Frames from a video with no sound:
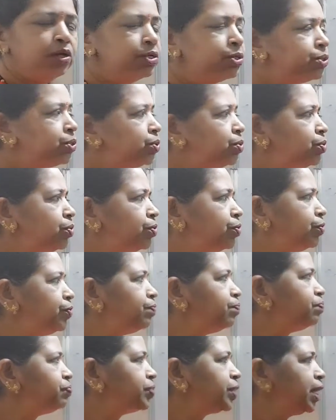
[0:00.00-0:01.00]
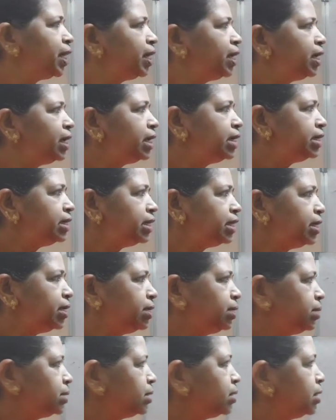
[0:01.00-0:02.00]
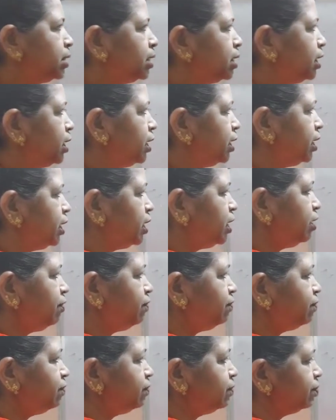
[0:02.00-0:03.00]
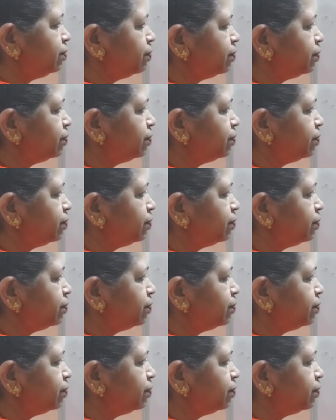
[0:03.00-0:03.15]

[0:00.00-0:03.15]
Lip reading: So, in this, if